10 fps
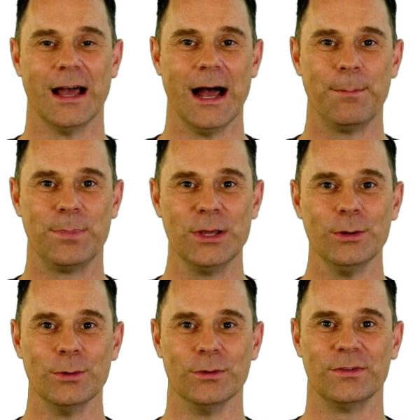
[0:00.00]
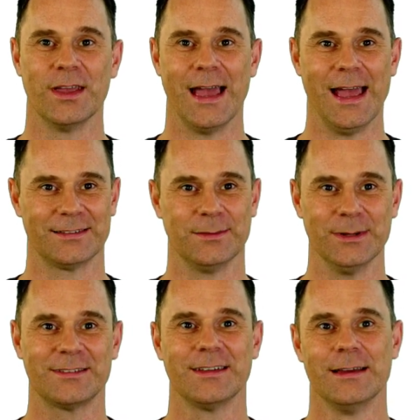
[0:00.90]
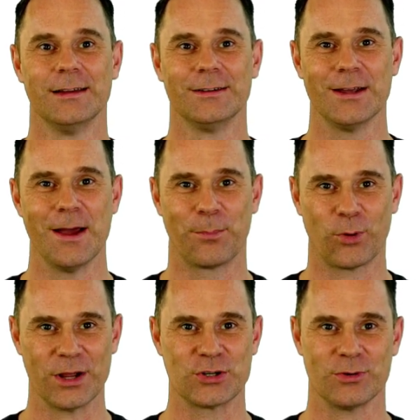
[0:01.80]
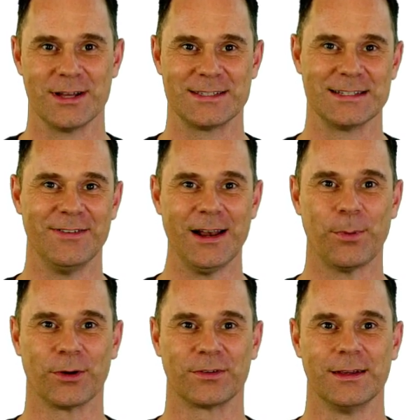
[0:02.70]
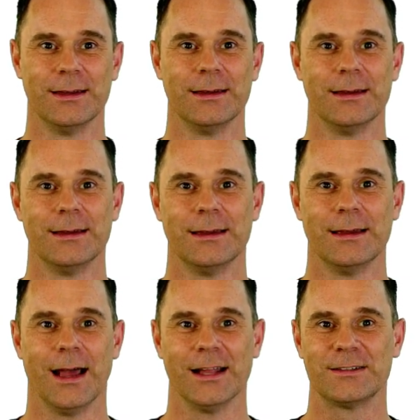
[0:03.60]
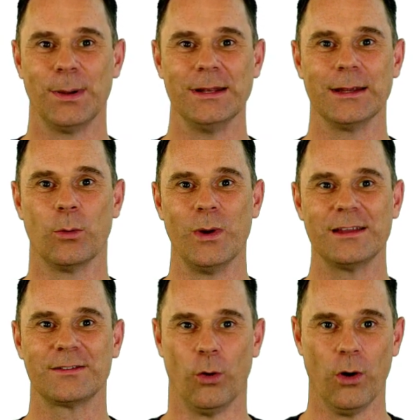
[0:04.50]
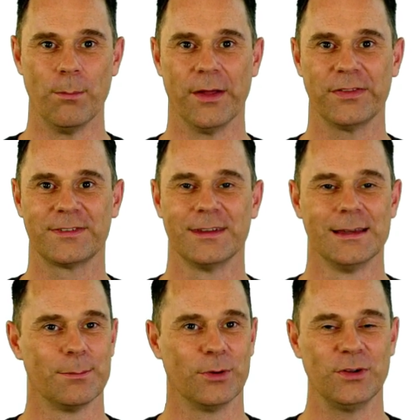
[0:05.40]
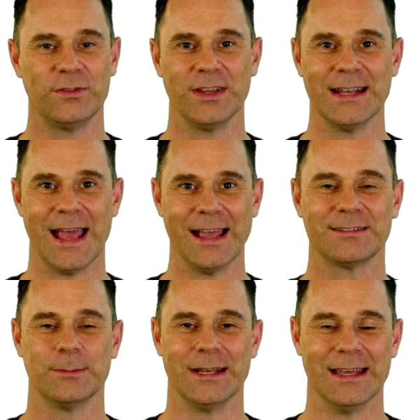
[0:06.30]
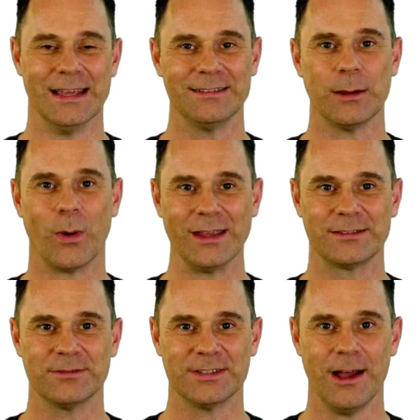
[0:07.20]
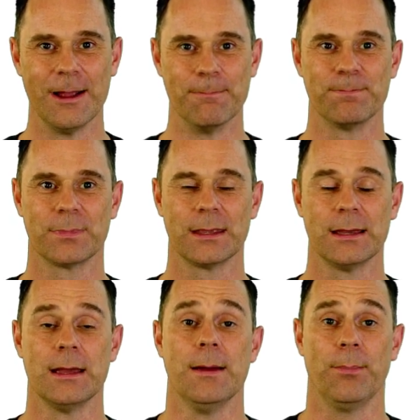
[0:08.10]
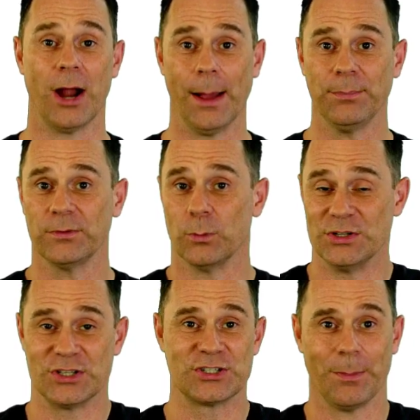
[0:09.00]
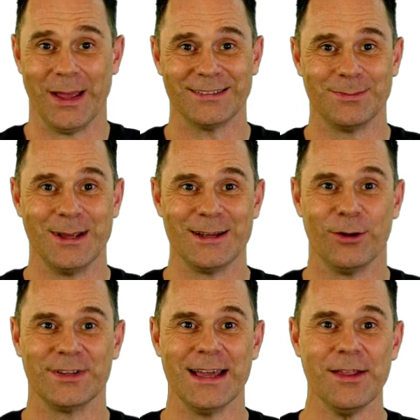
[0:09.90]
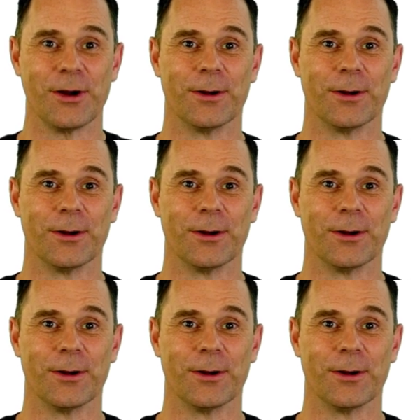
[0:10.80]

abuse estimates to pressurize the developers, and spending weeks or months producing an estimate is a waste of time. Perhaps we should stop estimating altogether.